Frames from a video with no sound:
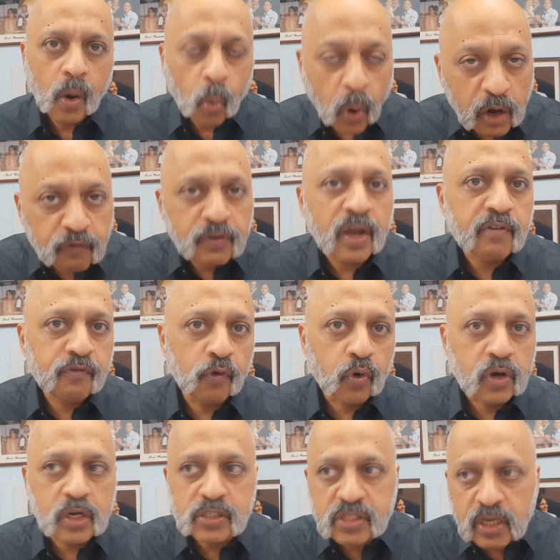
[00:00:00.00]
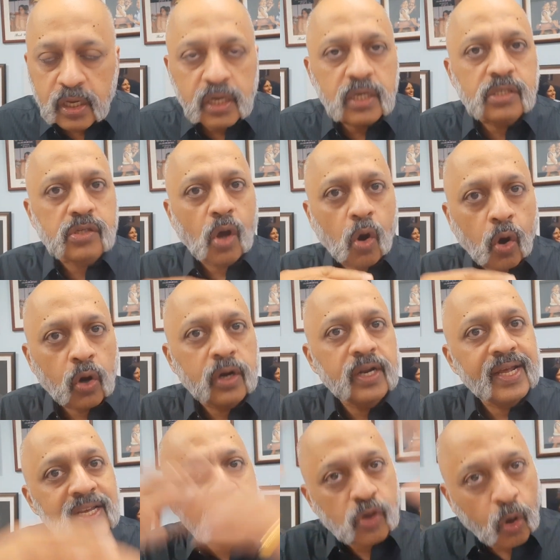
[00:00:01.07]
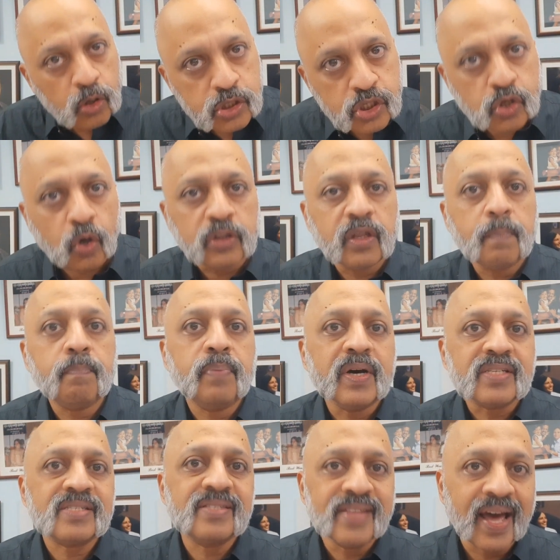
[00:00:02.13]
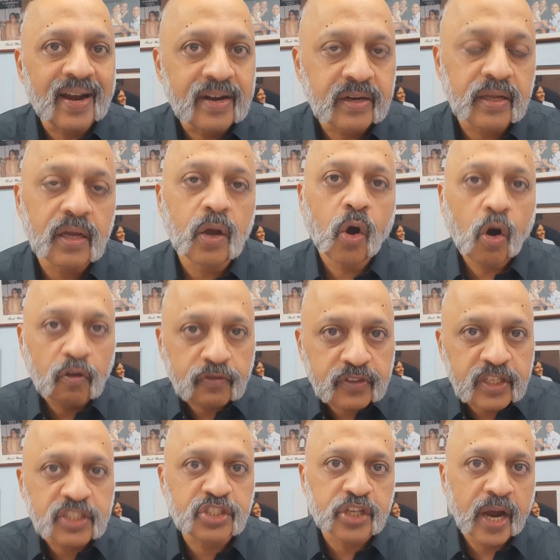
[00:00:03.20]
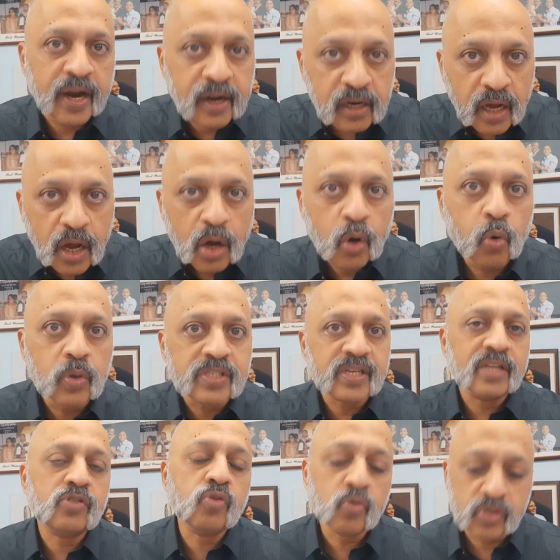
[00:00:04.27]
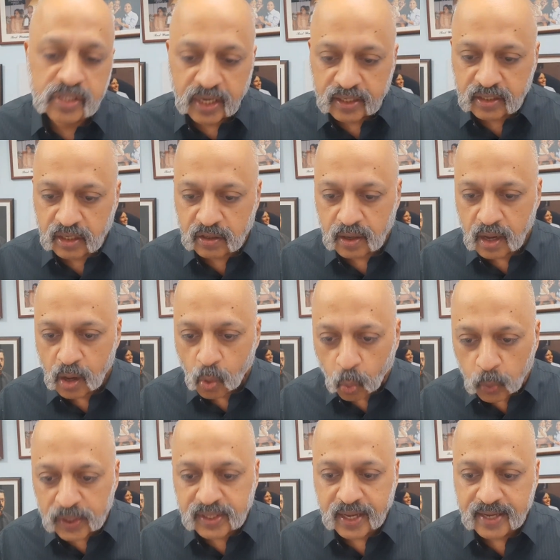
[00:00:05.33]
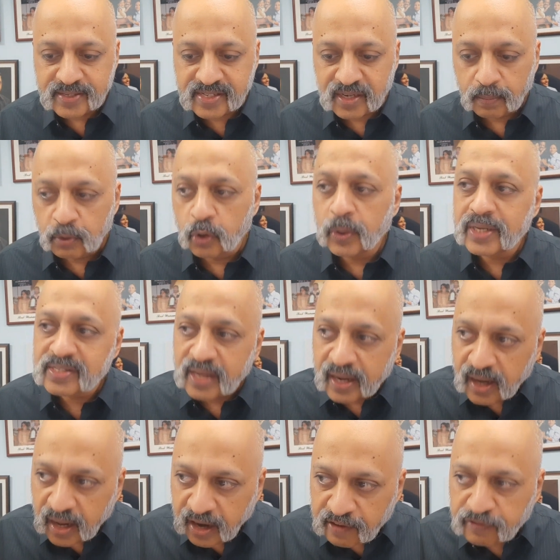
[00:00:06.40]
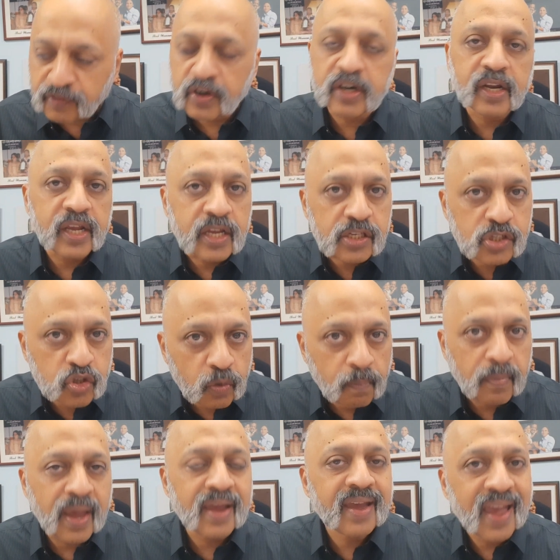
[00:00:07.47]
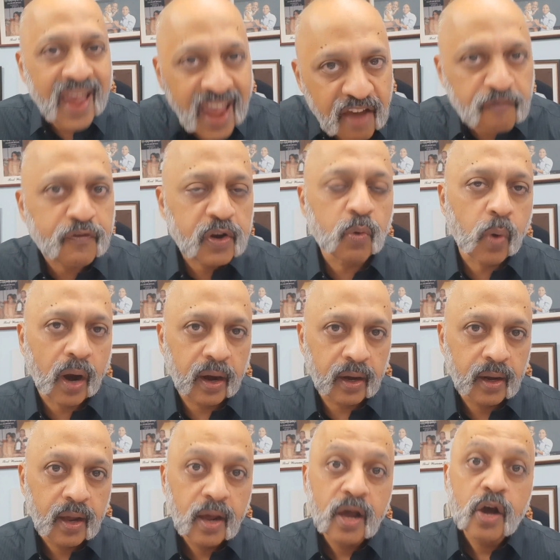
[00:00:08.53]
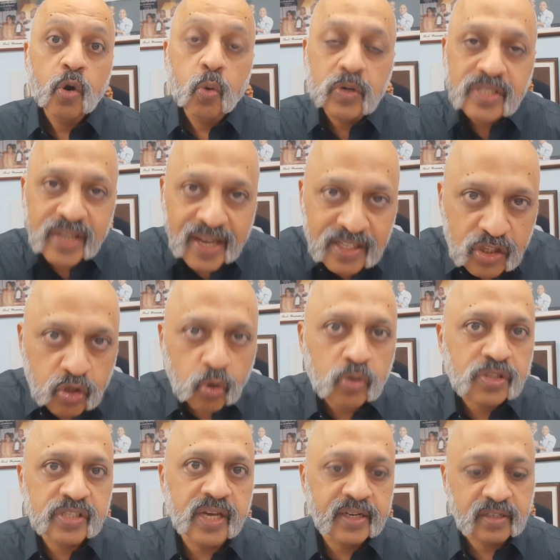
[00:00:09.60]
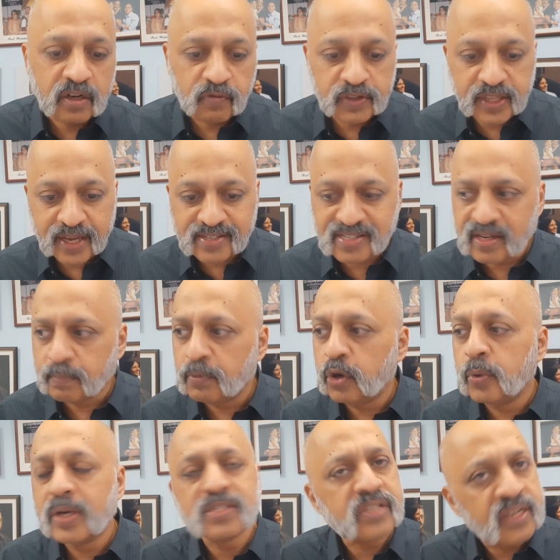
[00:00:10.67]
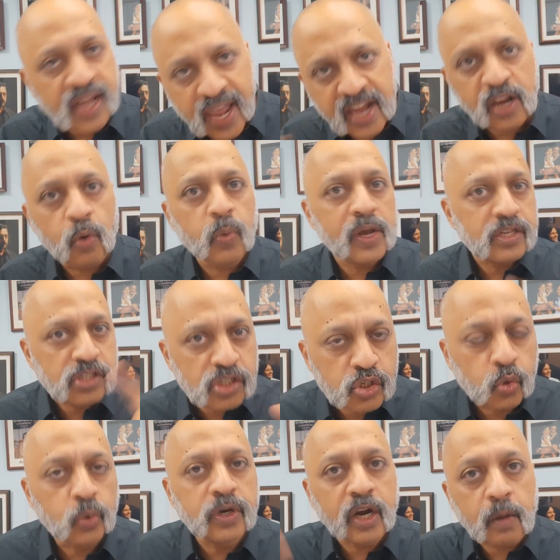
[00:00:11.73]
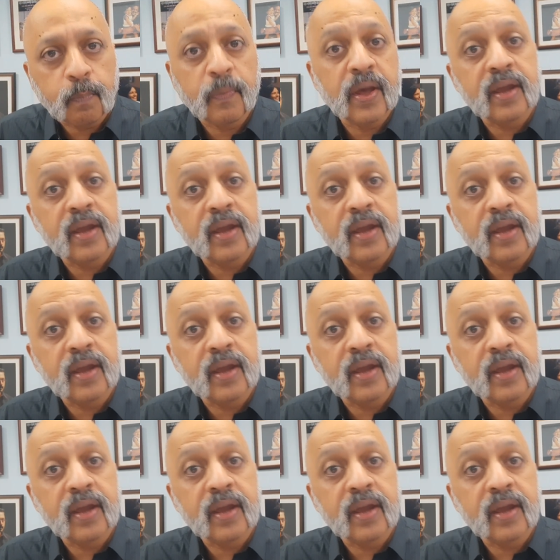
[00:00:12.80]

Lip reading: What we are focusing is also on the personality of the child who is associated with SWS. And our effort is to make everyone who is associated with SWS in any way, student,